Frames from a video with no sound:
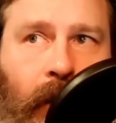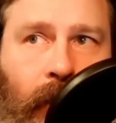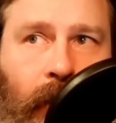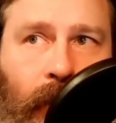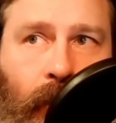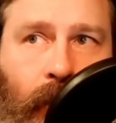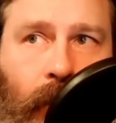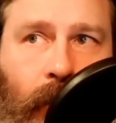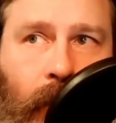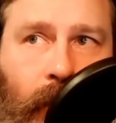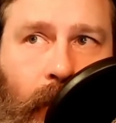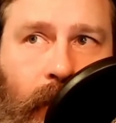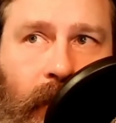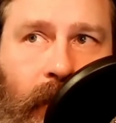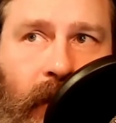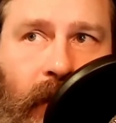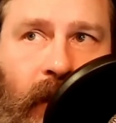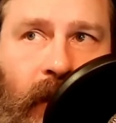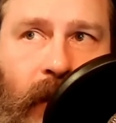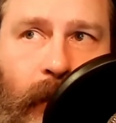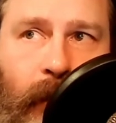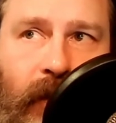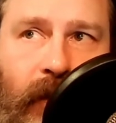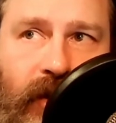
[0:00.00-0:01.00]
Nuclear
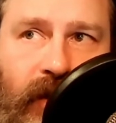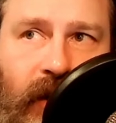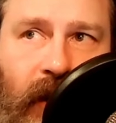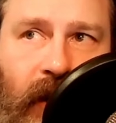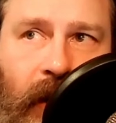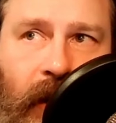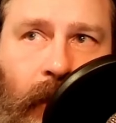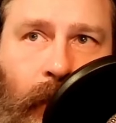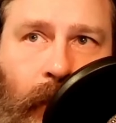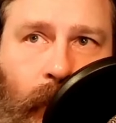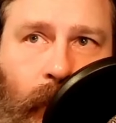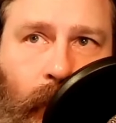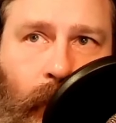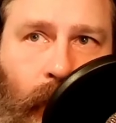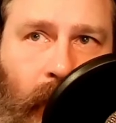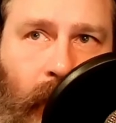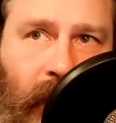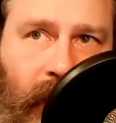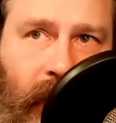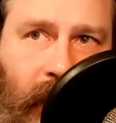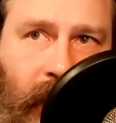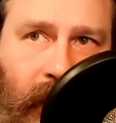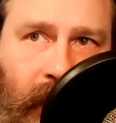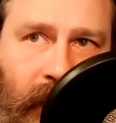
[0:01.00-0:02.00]
Decommissioning,
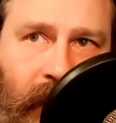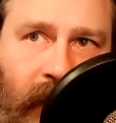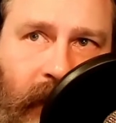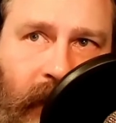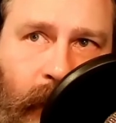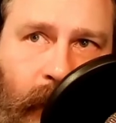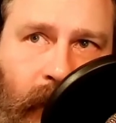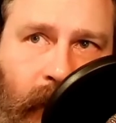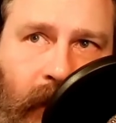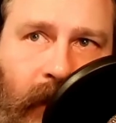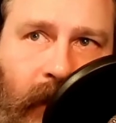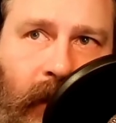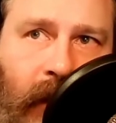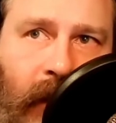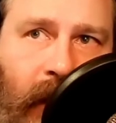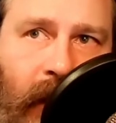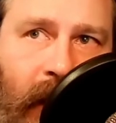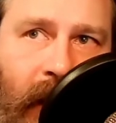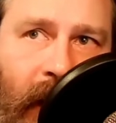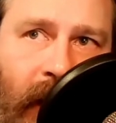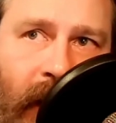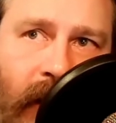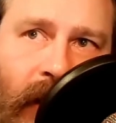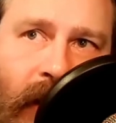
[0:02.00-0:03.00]
Risk Assessment,
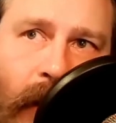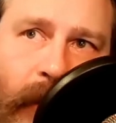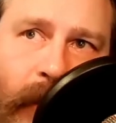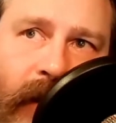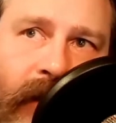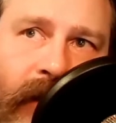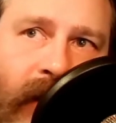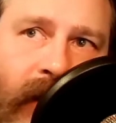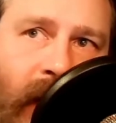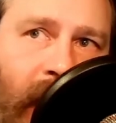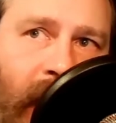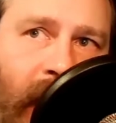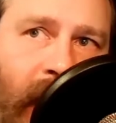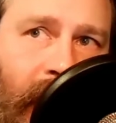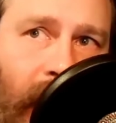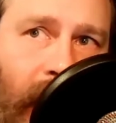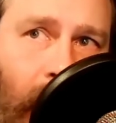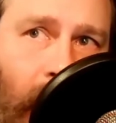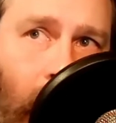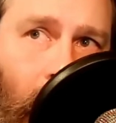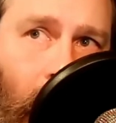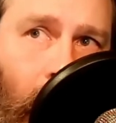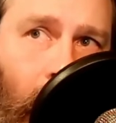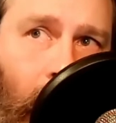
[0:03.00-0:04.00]
Economics, and
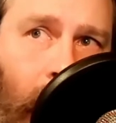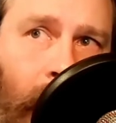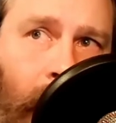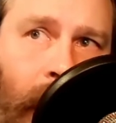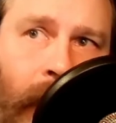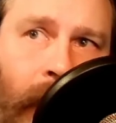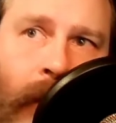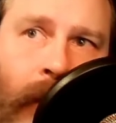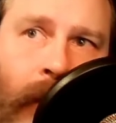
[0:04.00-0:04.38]
Law.